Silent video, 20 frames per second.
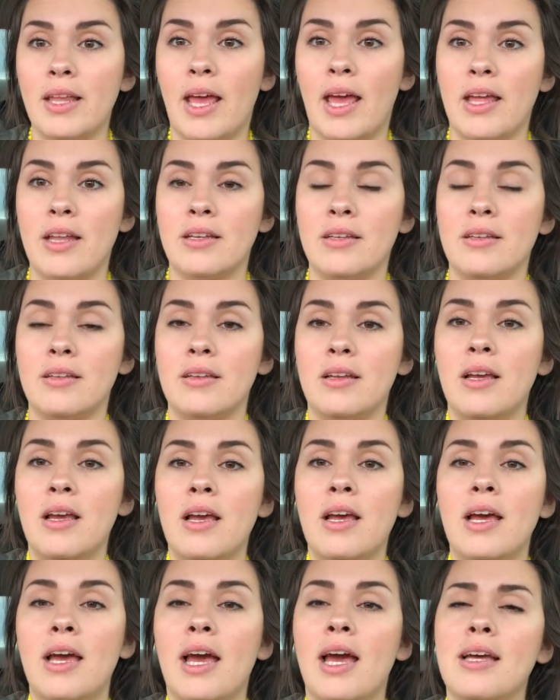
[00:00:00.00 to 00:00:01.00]
and
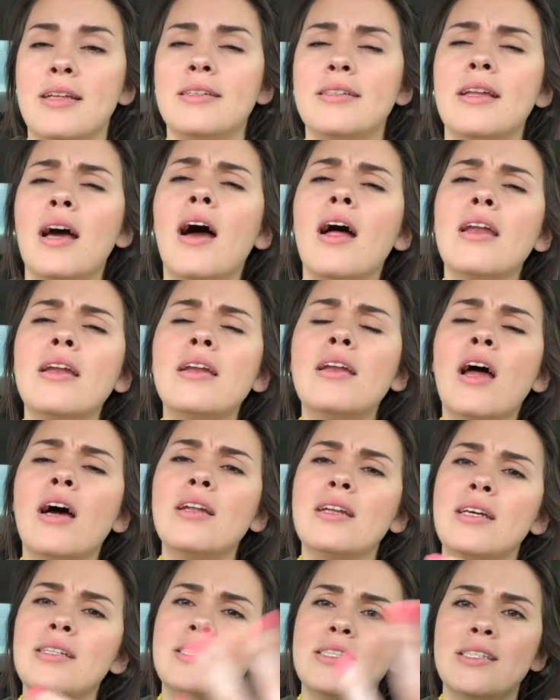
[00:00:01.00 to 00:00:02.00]
not
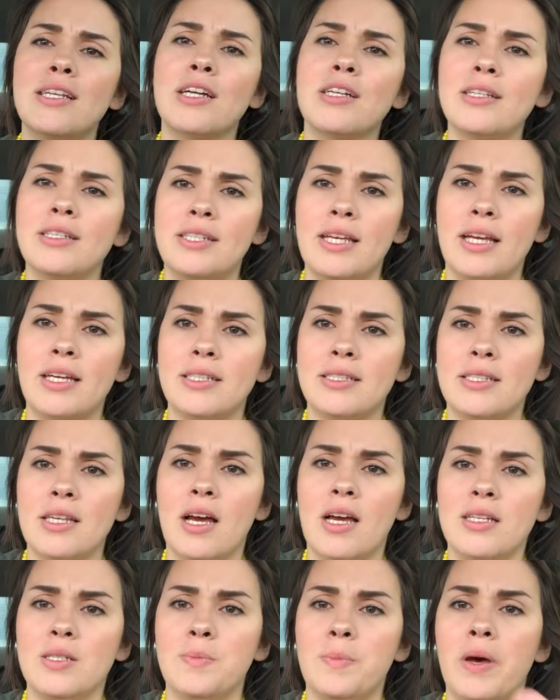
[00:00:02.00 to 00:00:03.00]
necessarily taking
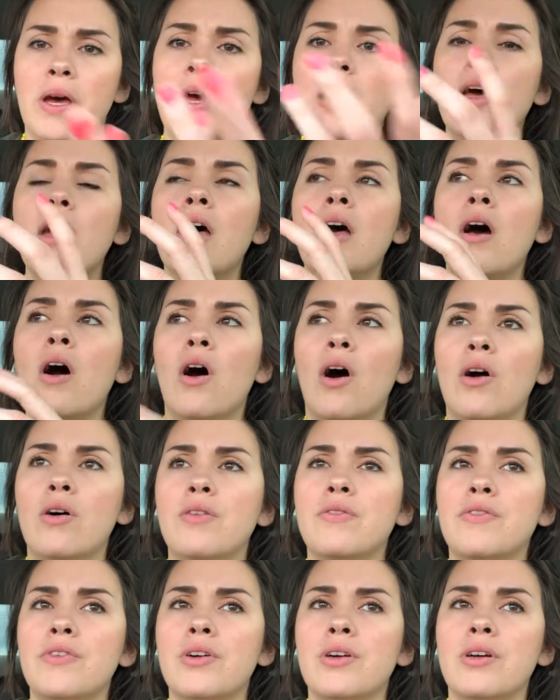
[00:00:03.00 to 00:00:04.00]
sides, but
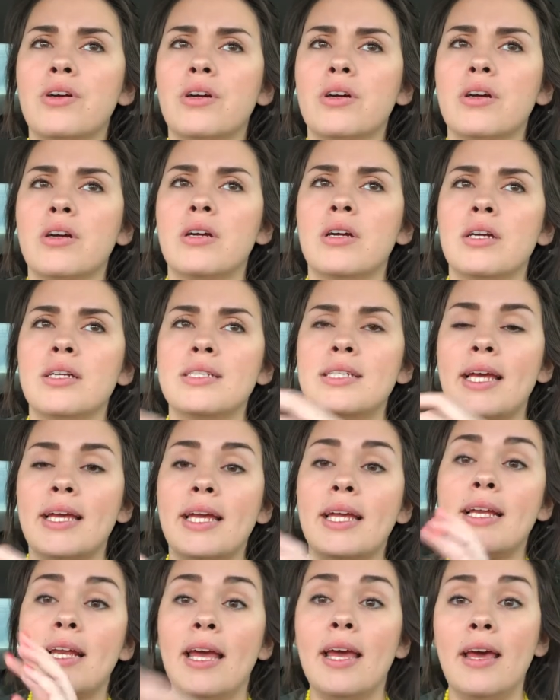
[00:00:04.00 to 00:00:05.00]
over
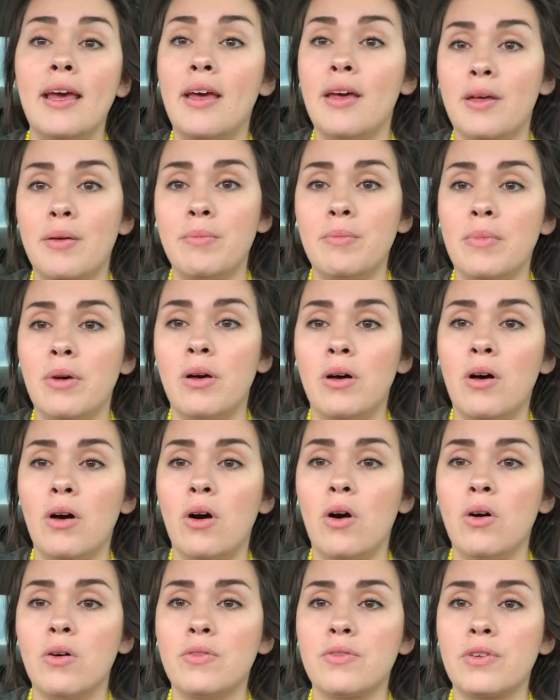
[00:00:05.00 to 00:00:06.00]
taking him
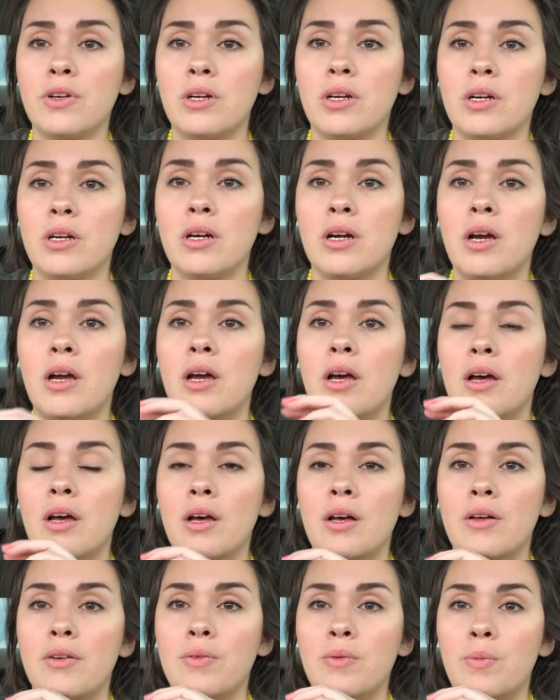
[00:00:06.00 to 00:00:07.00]
over
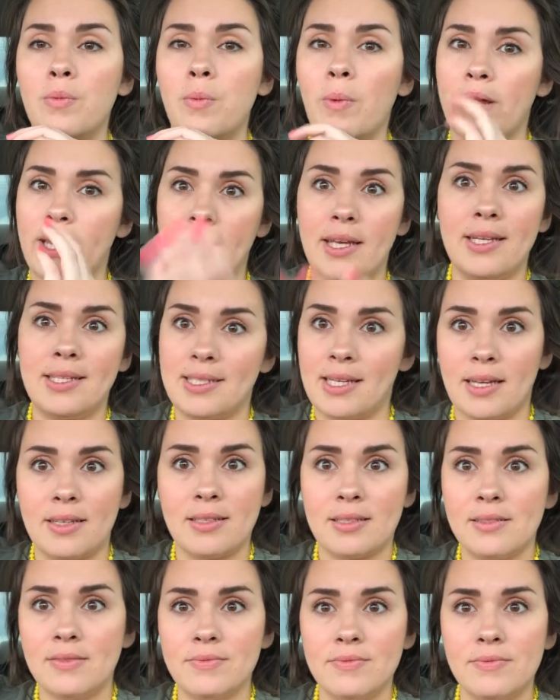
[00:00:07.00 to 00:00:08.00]
what he
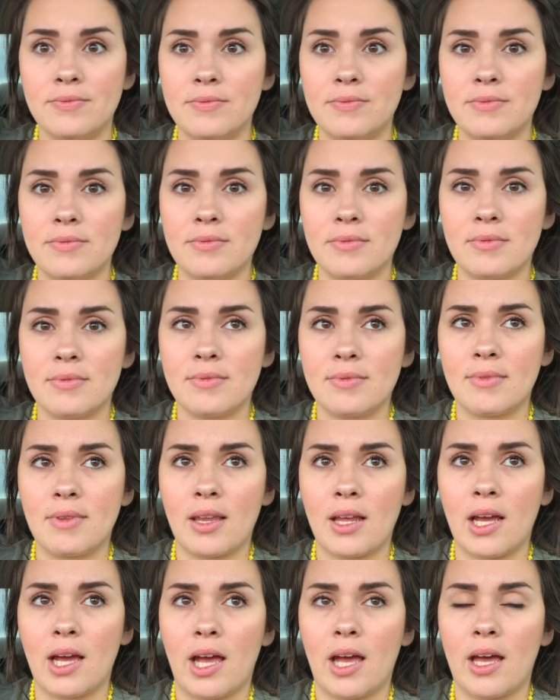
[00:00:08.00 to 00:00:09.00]
did,
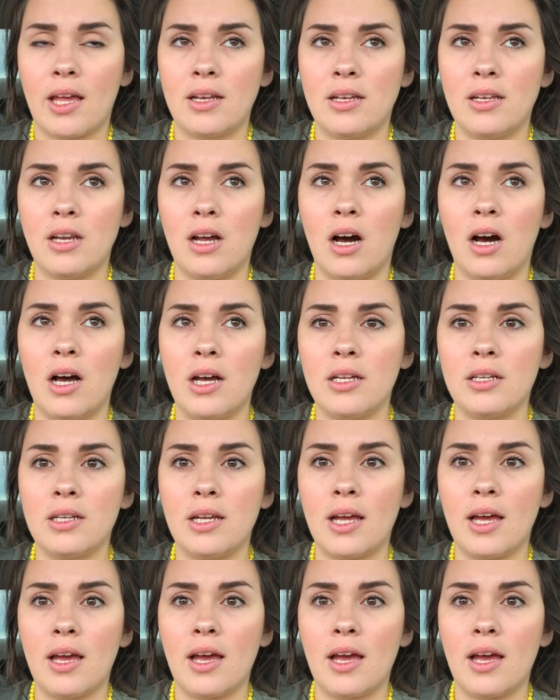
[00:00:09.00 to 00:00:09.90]
and not